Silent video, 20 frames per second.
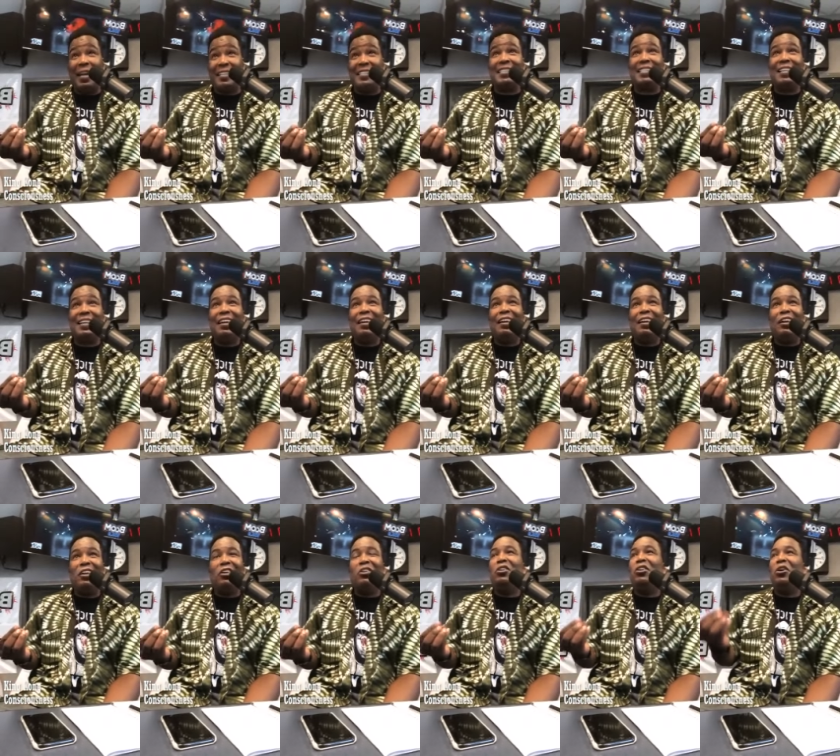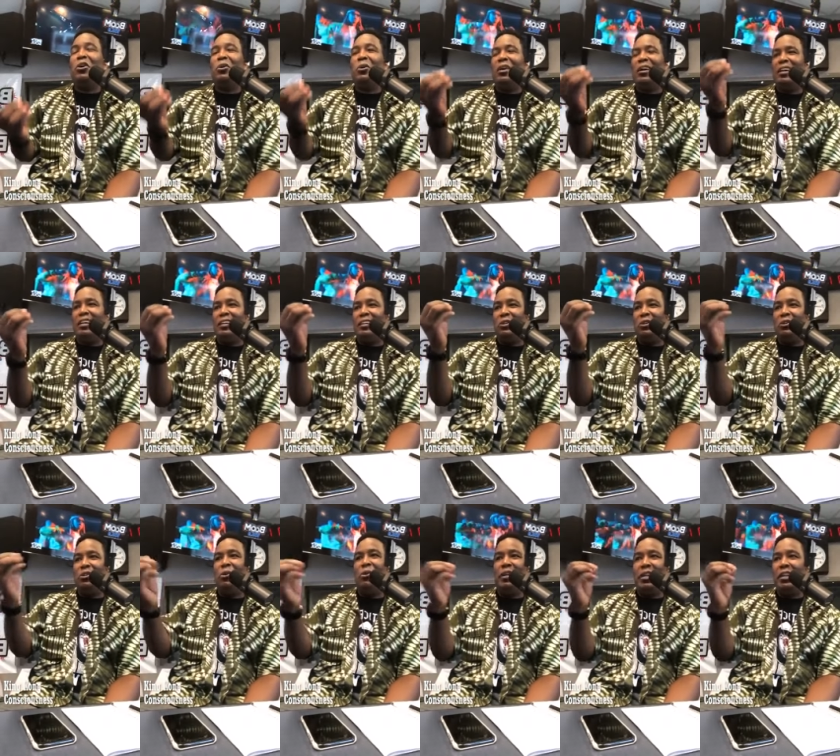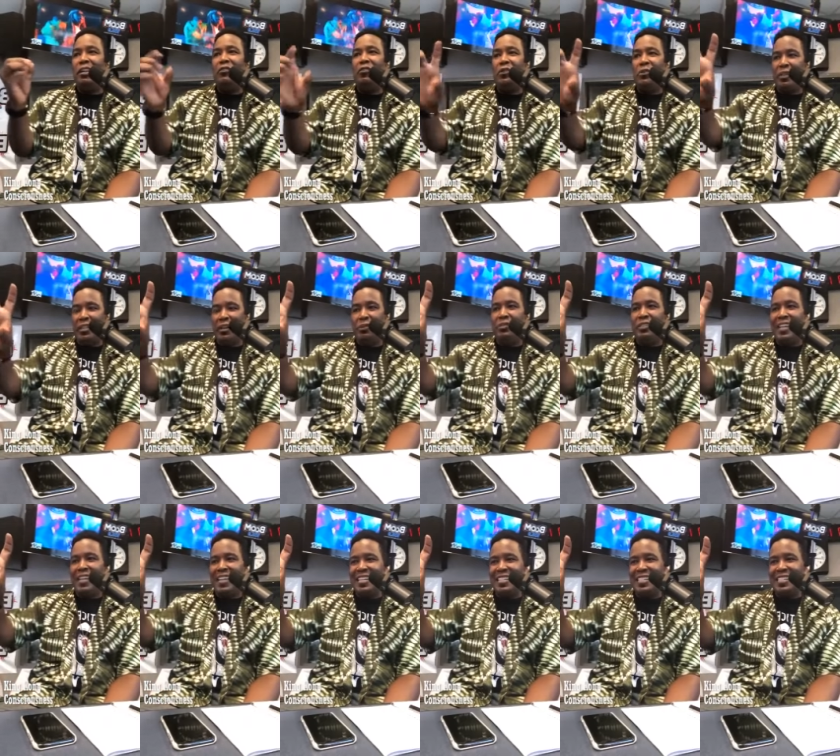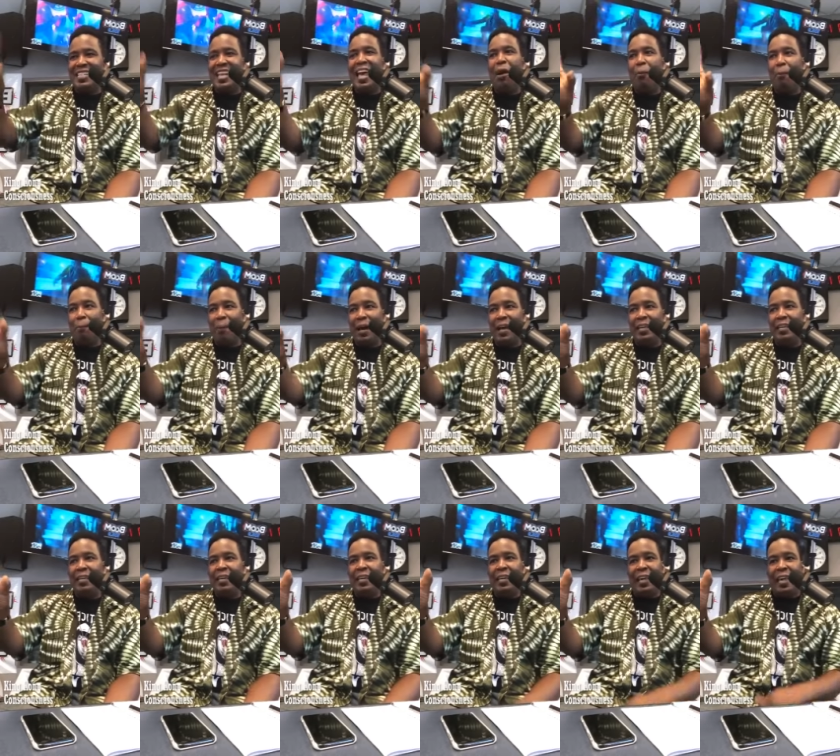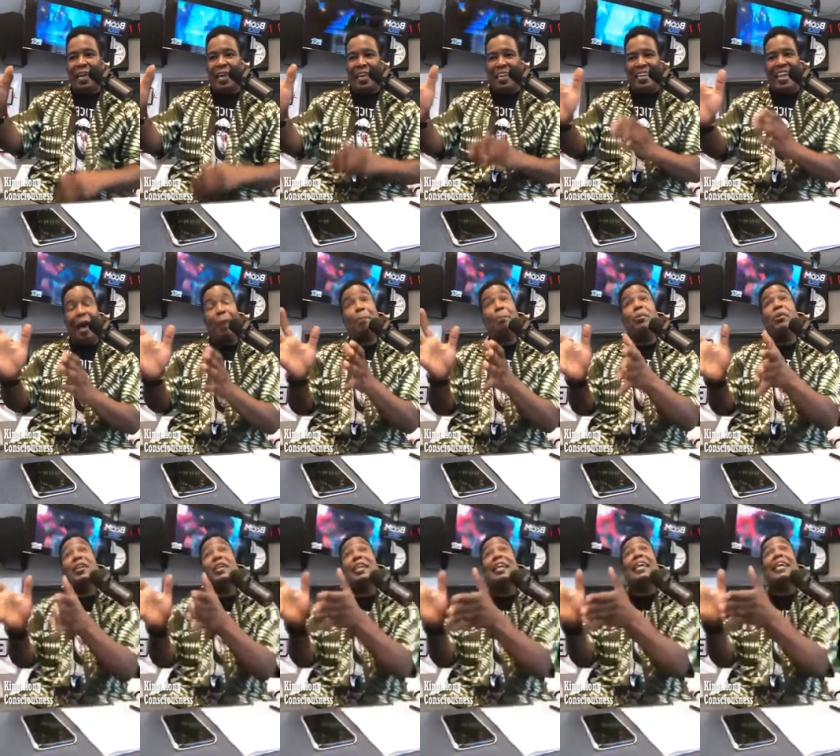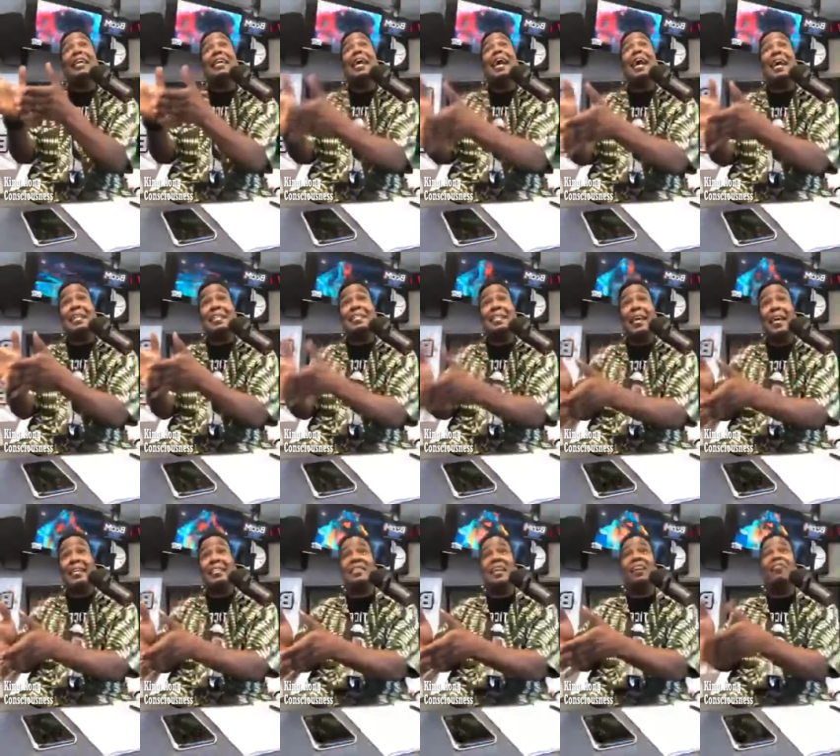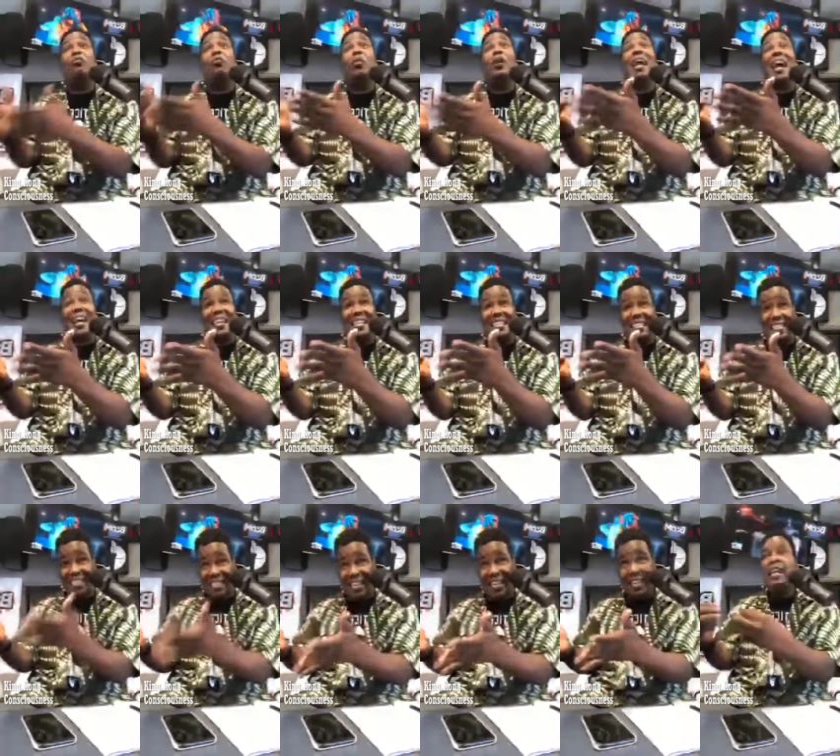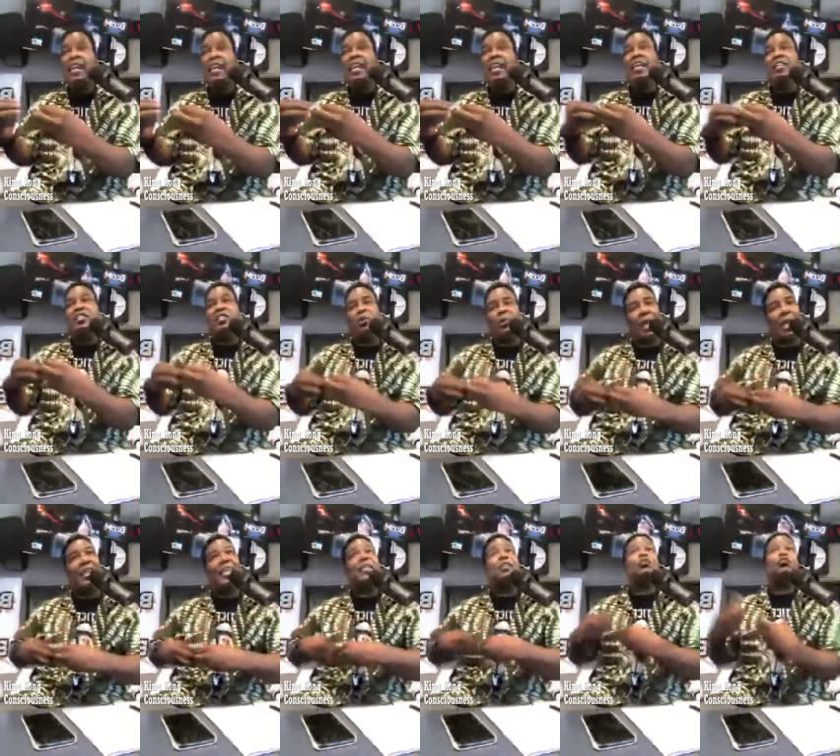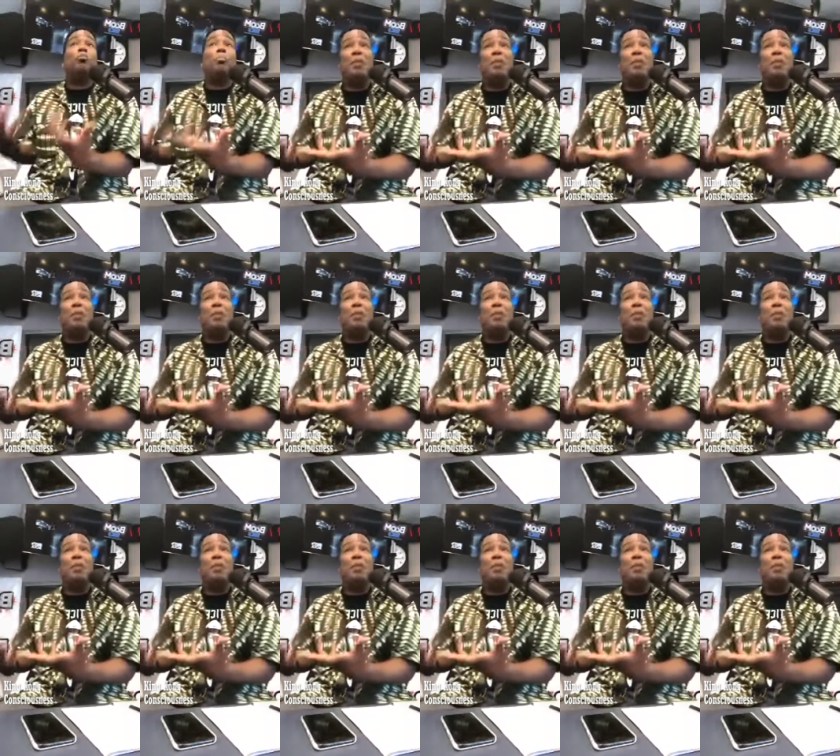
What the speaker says: bites. You know, you do an interview and they'll take a sound bite and not put it in context of what I said. And so that gets